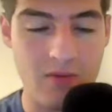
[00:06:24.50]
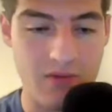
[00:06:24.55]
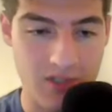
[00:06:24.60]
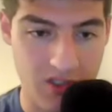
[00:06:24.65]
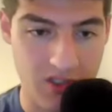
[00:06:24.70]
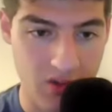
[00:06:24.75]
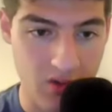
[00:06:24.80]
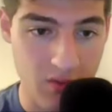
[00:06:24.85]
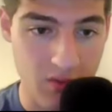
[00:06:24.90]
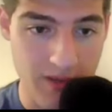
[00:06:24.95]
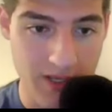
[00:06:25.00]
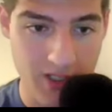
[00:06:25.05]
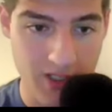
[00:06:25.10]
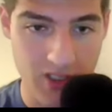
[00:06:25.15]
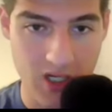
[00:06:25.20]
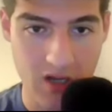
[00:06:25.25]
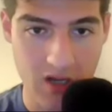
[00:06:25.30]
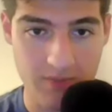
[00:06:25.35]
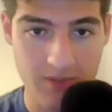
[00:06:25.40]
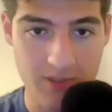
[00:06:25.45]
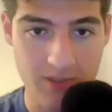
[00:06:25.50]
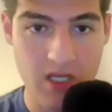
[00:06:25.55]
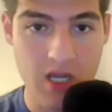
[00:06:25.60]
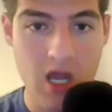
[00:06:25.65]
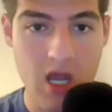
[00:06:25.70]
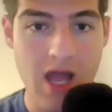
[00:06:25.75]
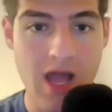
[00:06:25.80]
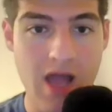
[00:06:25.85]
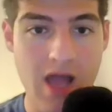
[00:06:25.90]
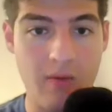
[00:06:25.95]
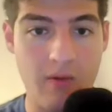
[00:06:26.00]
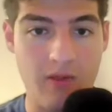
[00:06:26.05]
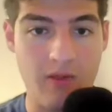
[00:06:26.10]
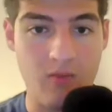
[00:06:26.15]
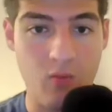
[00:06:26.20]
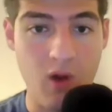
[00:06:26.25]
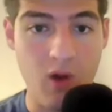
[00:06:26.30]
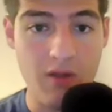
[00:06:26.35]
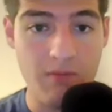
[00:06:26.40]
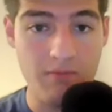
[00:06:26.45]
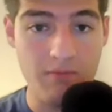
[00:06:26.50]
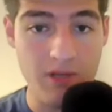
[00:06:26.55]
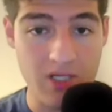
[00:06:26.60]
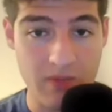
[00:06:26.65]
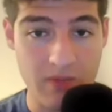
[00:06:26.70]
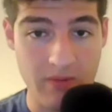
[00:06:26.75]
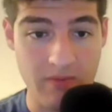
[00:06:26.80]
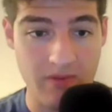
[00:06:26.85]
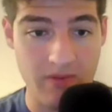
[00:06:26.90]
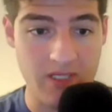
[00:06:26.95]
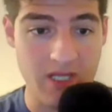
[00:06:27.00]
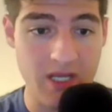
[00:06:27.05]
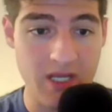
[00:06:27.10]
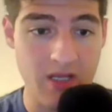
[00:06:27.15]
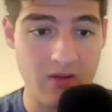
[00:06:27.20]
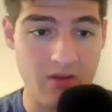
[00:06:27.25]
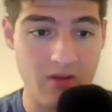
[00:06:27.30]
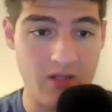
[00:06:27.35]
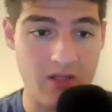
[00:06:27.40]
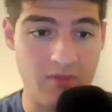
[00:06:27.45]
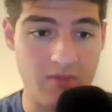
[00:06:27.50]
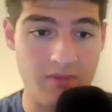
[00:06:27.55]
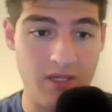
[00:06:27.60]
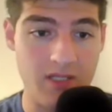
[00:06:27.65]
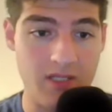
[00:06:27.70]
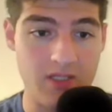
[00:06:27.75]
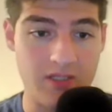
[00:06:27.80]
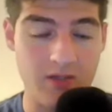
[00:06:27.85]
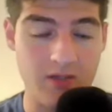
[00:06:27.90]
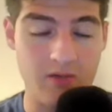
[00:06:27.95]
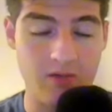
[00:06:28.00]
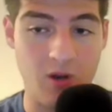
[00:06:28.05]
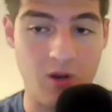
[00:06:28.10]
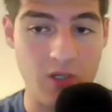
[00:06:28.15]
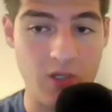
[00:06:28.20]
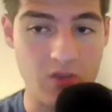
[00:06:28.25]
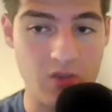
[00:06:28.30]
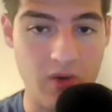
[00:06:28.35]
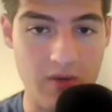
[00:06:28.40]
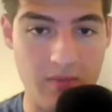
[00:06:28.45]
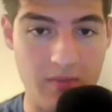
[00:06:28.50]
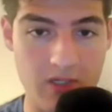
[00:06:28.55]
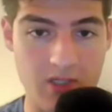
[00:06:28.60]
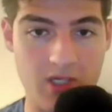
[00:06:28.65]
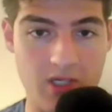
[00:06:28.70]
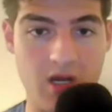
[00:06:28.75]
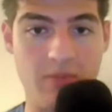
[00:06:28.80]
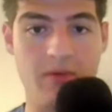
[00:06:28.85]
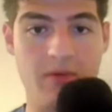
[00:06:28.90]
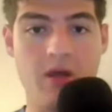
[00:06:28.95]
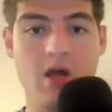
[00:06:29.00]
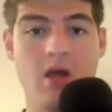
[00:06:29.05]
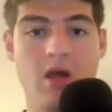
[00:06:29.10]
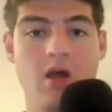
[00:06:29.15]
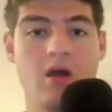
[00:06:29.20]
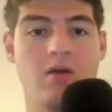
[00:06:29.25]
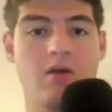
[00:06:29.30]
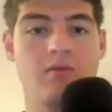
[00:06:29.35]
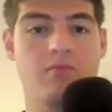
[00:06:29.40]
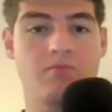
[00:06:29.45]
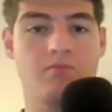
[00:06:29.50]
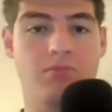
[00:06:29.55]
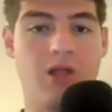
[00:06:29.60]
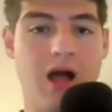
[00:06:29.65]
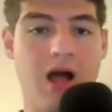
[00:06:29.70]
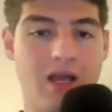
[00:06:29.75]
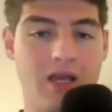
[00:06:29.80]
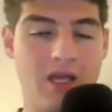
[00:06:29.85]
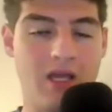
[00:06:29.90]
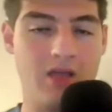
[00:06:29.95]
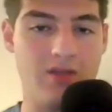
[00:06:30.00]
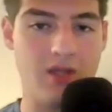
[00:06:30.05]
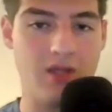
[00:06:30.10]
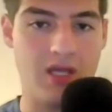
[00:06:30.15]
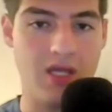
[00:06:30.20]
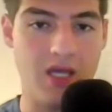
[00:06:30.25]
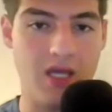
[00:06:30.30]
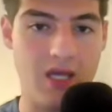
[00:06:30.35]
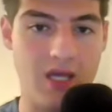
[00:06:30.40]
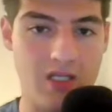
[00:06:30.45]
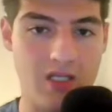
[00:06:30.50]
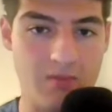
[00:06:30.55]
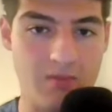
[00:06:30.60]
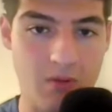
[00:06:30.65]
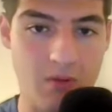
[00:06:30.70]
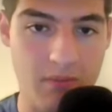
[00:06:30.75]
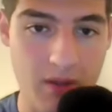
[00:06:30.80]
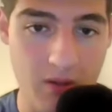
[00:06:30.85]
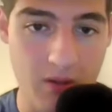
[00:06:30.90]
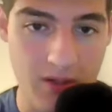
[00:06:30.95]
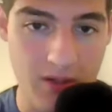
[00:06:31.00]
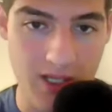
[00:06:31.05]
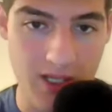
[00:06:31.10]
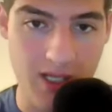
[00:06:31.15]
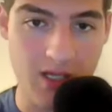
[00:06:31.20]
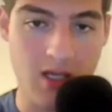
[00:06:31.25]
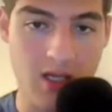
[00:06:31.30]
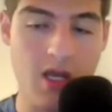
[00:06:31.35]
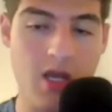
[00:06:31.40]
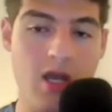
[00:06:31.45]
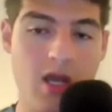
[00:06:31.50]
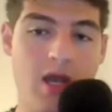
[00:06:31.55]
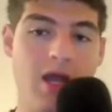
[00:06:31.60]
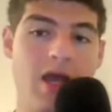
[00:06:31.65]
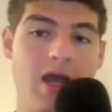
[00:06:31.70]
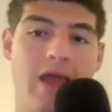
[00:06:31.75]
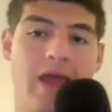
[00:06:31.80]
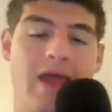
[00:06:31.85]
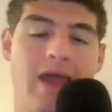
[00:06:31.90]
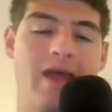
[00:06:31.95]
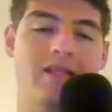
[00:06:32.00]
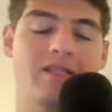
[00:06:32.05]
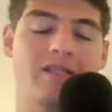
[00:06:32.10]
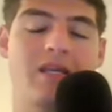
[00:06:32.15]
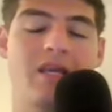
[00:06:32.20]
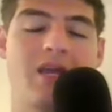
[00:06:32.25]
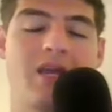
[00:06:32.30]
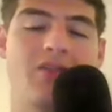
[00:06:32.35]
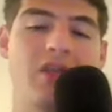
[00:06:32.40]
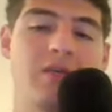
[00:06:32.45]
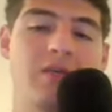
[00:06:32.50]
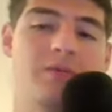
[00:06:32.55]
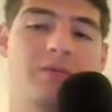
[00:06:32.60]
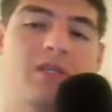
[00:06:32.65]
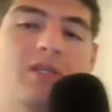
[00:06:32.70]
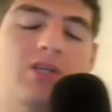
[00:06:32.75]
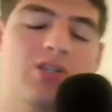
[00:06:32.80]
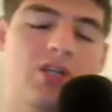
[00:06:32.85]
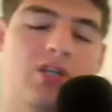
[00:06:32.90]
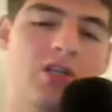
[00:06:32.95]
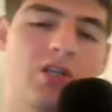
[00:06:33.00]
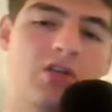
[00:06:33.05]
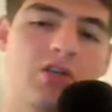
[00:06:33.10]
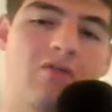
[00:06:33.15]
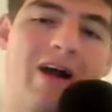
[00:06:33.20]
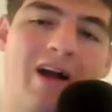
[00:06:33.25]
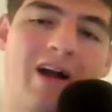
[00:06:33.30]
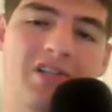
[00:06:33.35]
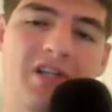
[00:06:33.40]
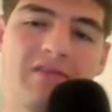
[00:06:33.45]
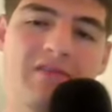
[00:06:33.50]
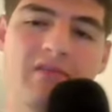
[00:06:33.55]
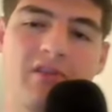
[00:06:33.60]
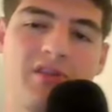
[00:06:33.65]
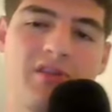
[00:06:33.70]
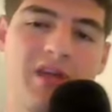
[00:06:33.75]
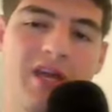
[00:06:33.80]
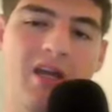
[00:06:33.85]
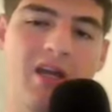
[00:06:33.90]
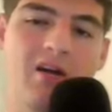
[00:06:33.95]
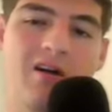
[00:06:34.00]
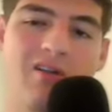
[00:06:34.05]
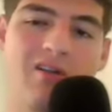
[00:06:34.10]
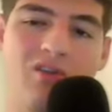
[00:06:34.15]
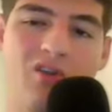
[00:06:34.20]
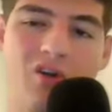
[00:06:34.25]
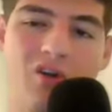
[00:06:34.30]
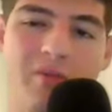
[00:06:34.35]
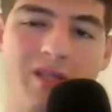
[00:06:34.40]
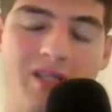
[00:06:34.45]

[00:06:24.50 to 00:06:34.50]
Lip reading: with 2 bishops, with one bishop in particular, the b2 dark square bishop, blocking the king's mobility. And in this position, you actually have to think a little